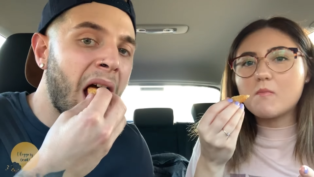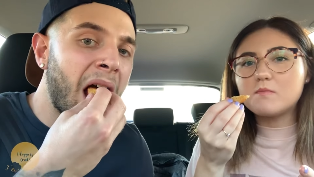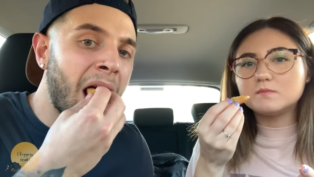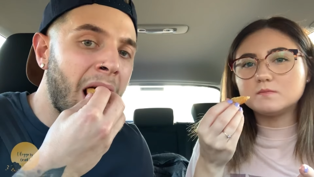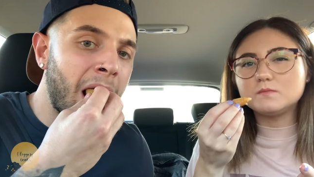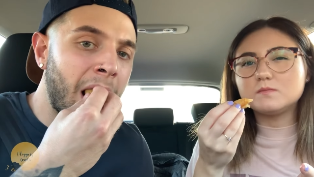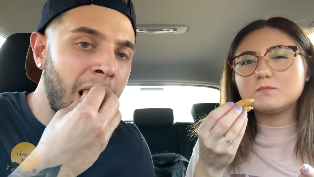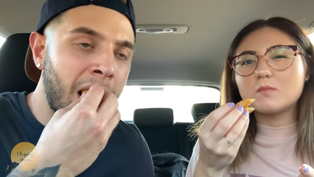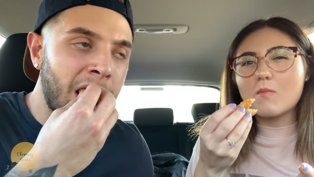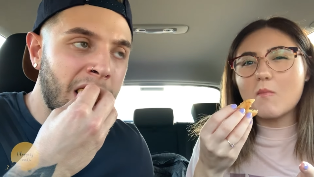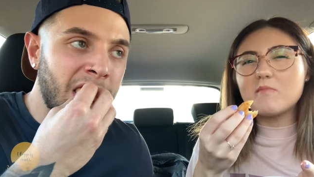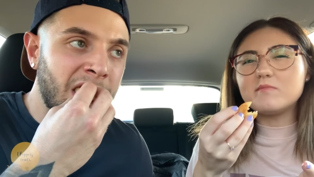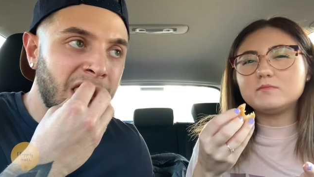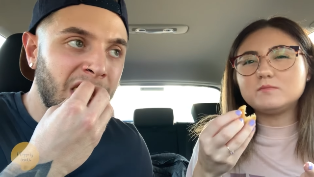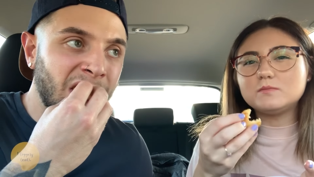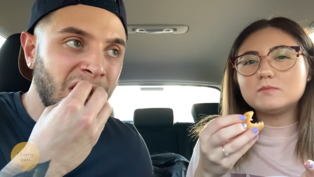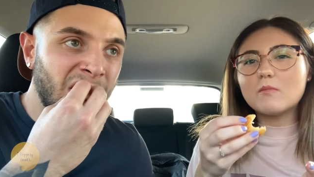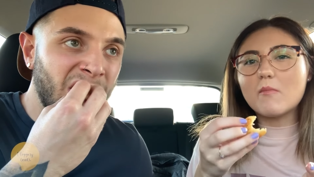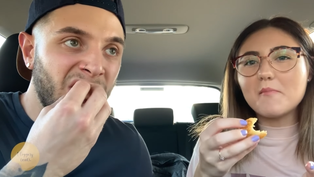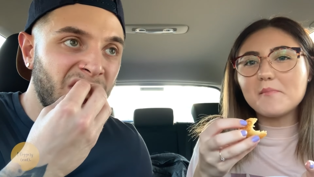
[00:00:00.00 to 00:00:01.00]
Speaker 1: Mm.
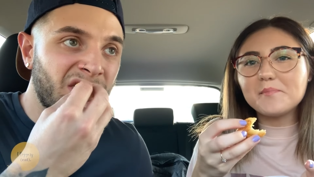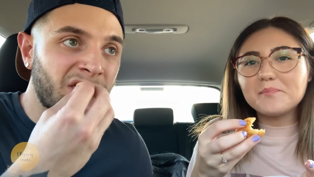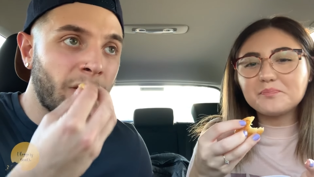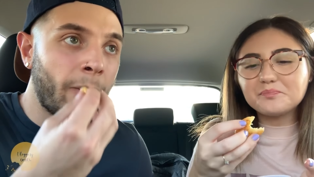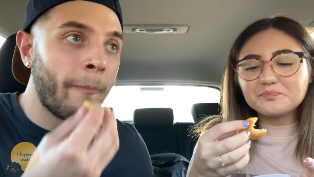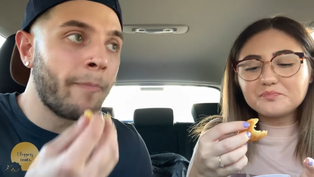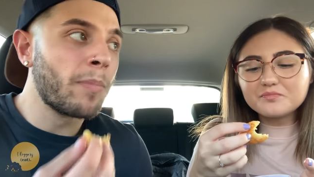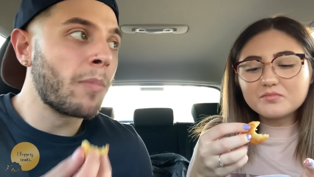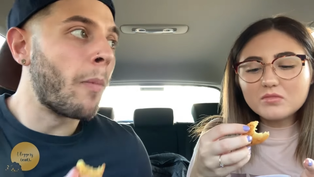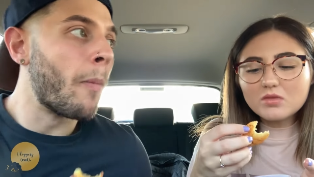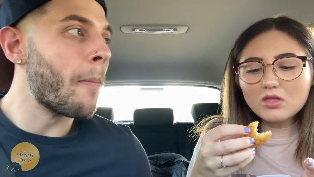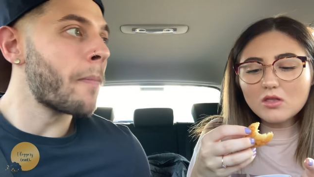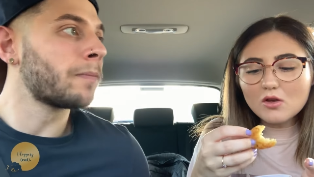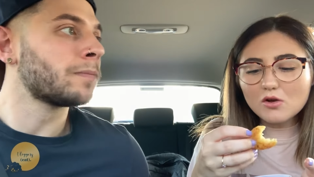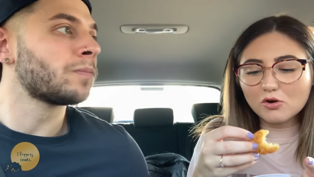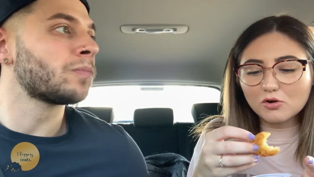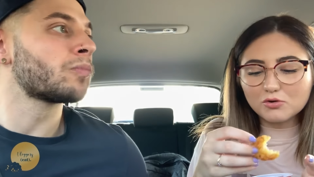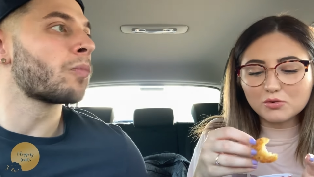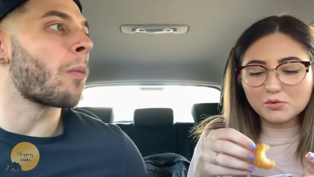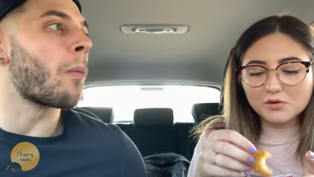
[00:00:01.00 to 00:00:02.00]

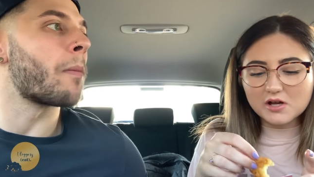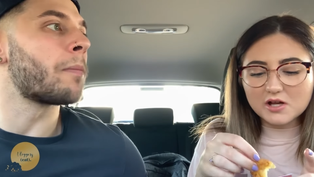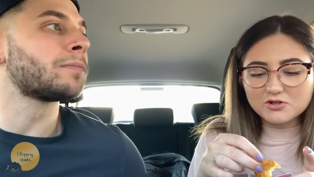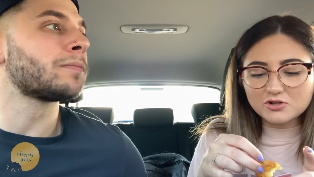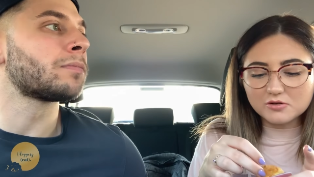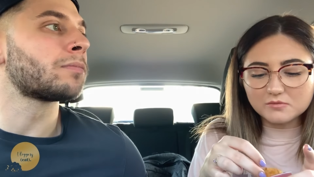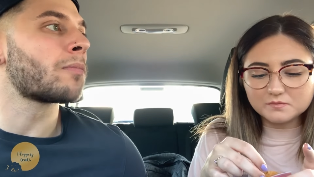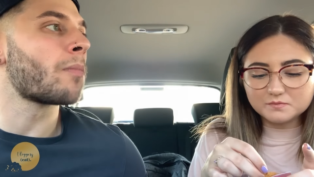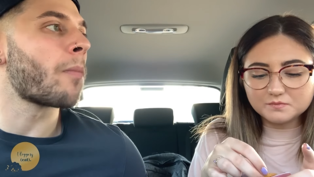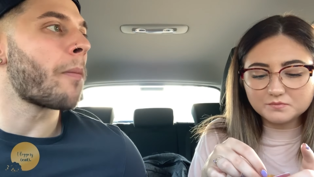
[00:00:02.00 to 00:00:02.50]
Good with ketchup.